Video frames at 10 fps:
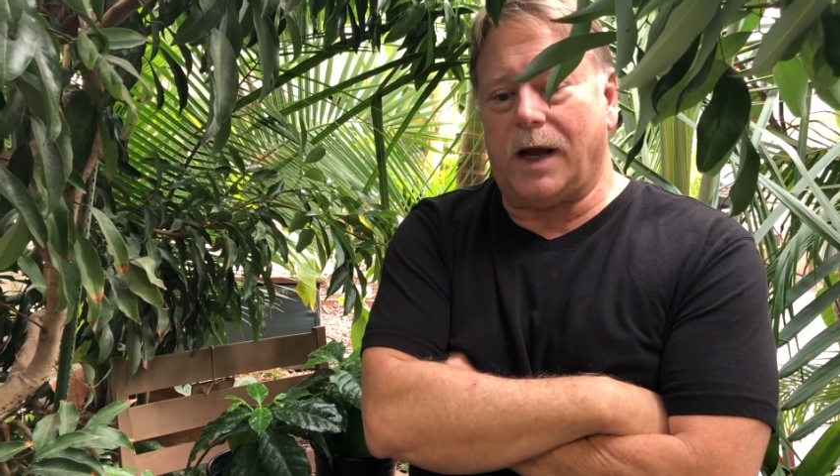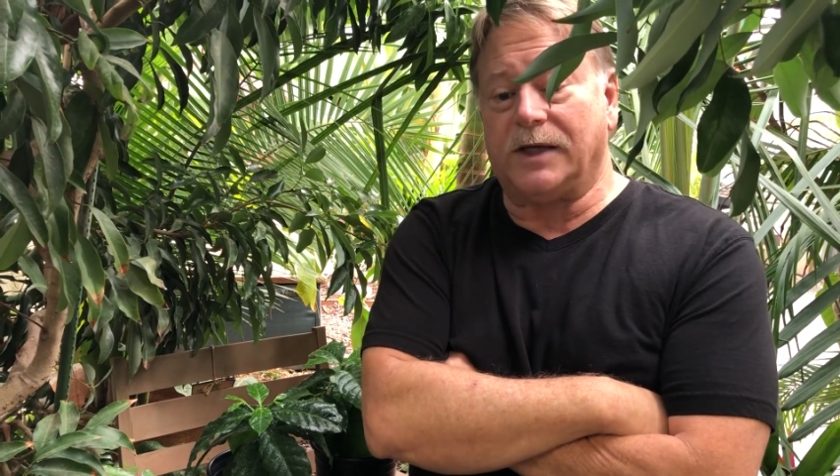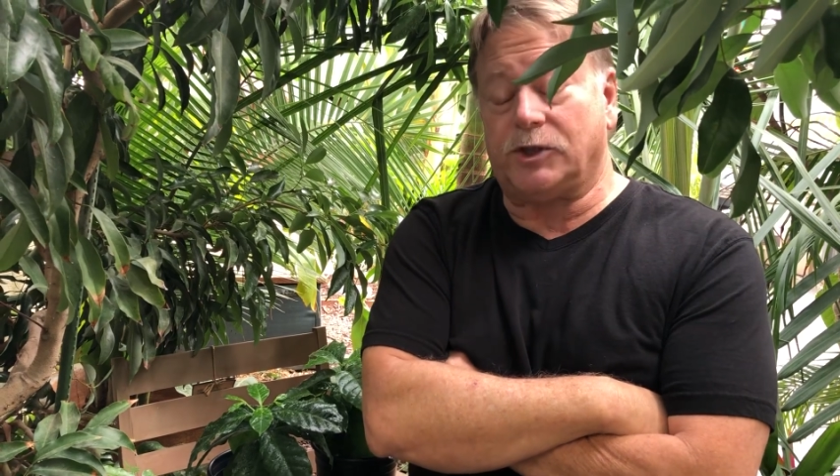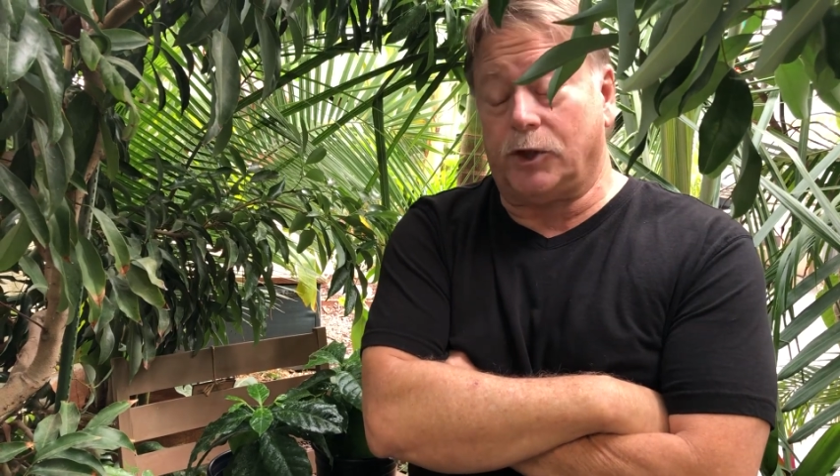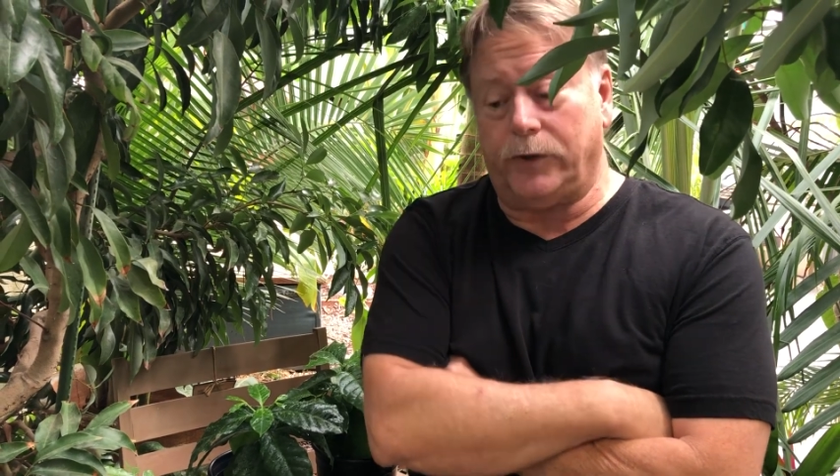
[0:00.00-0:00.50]
I
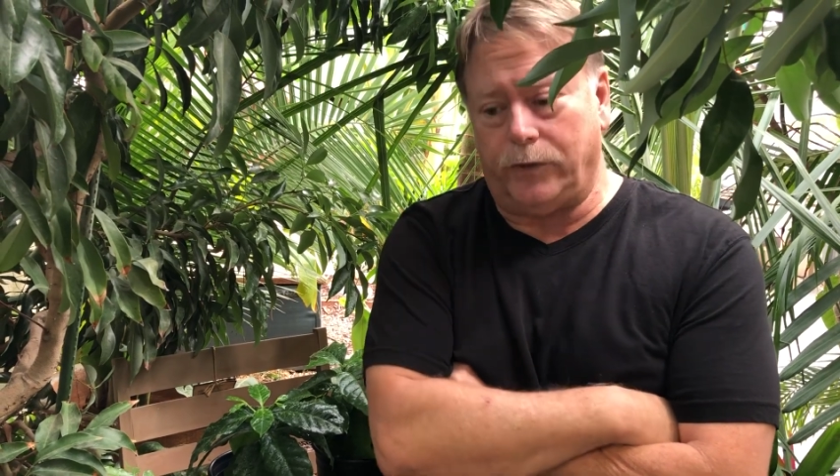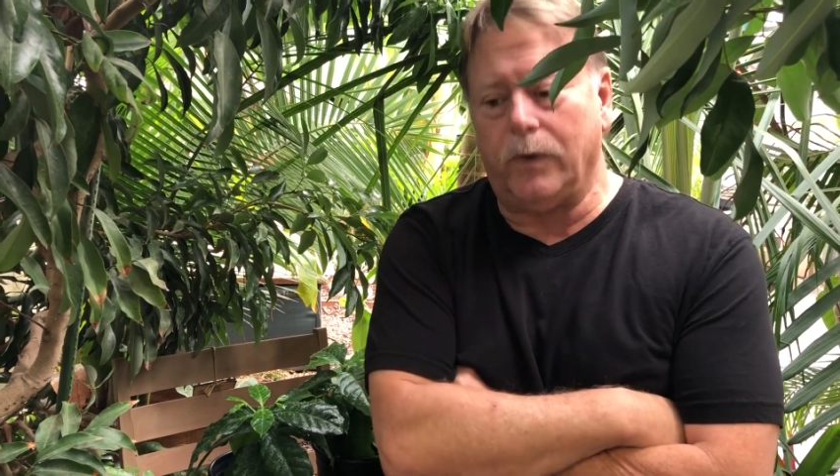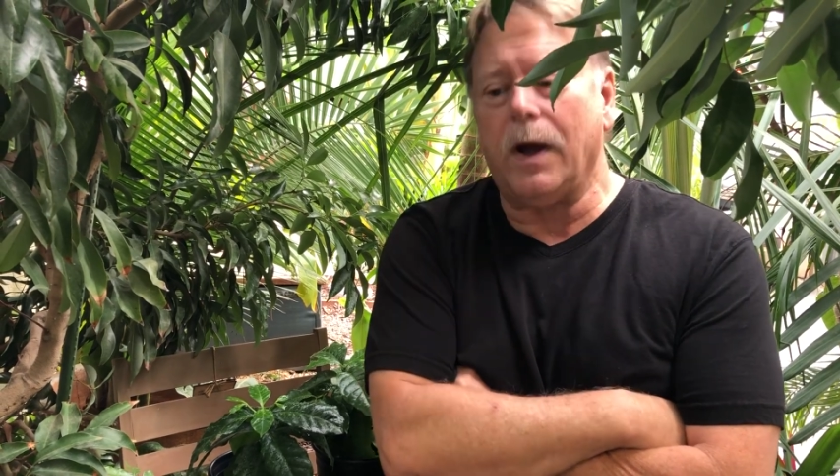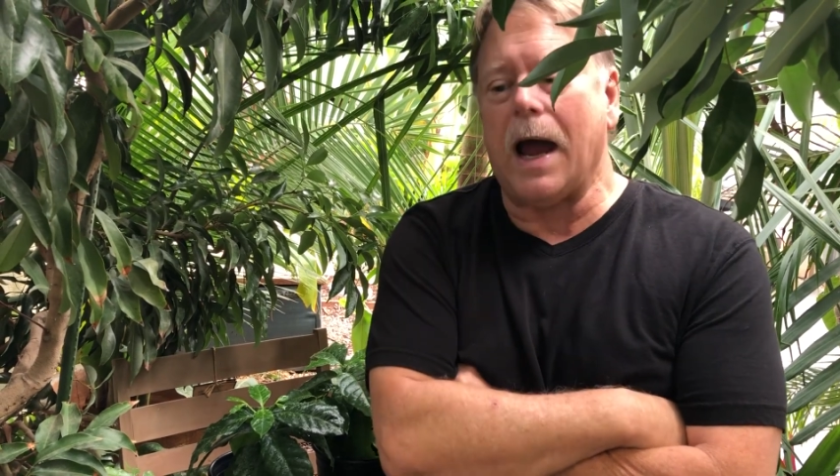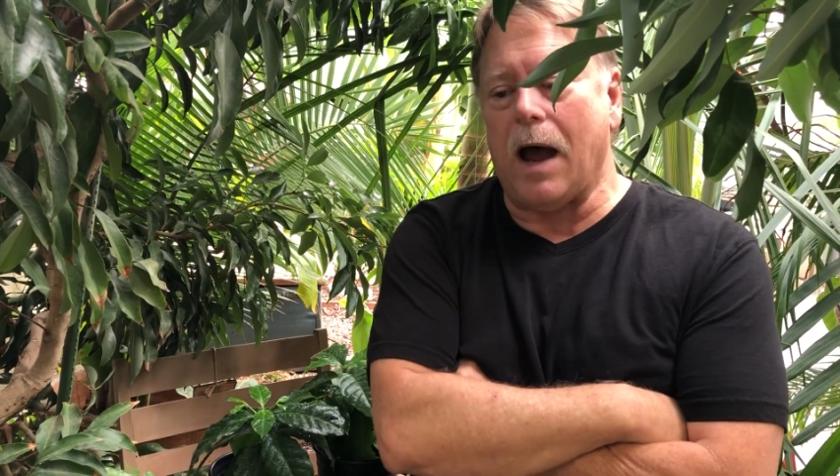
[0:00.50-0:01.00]
show you
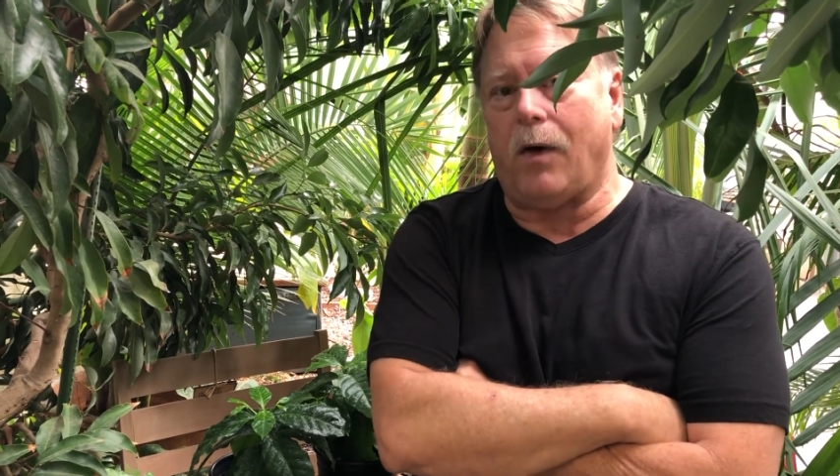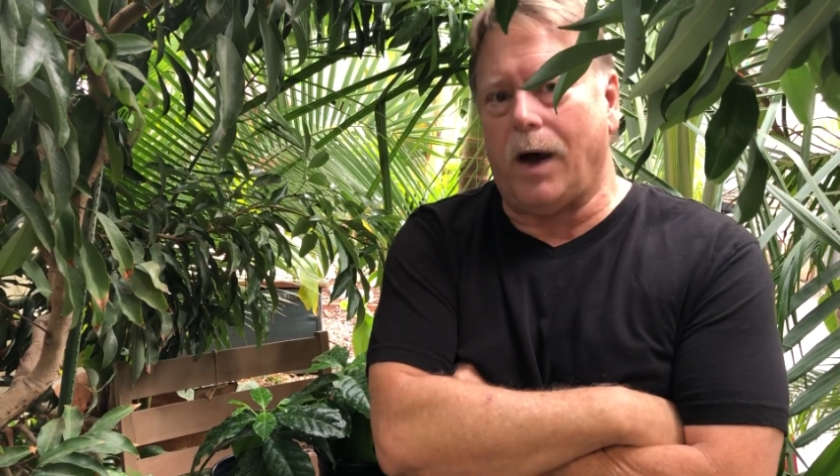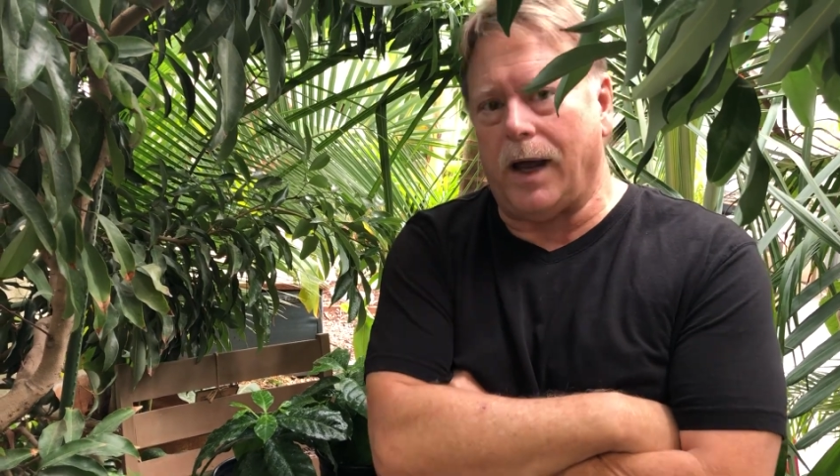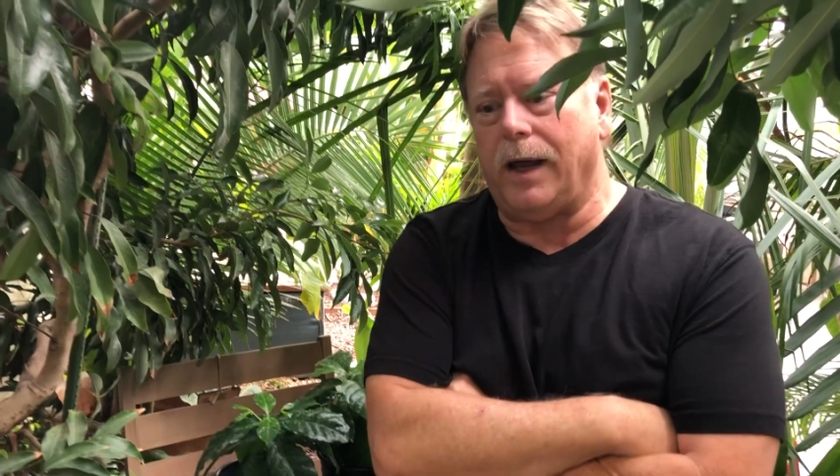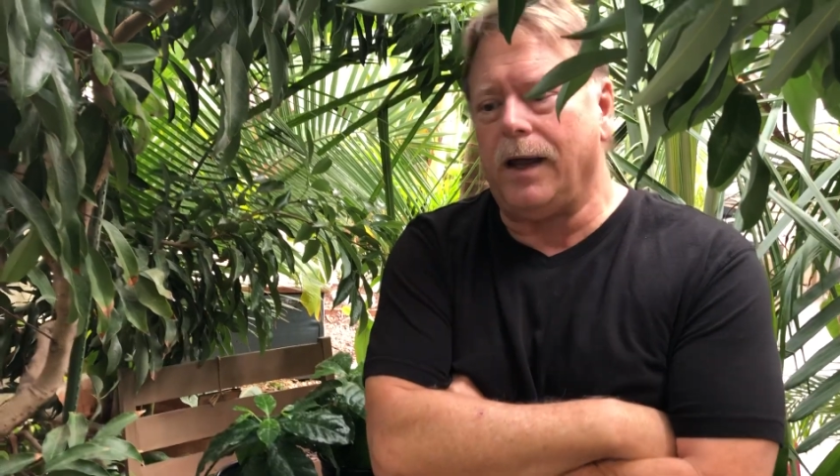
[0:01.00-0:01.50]
how
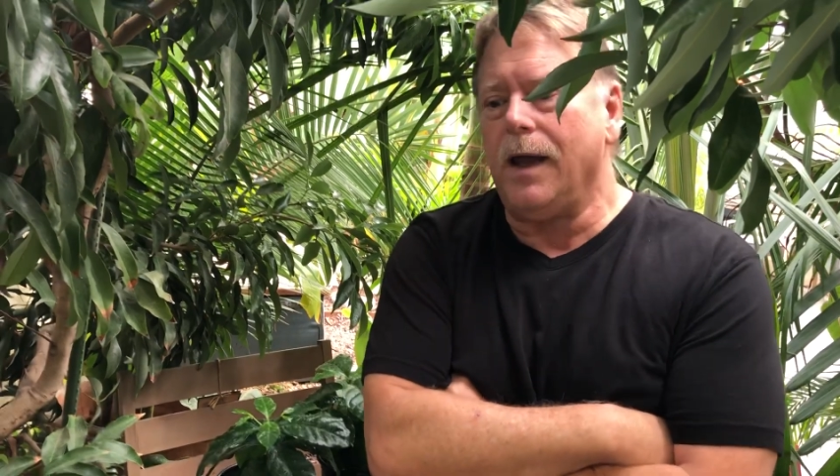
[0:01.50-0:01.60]
I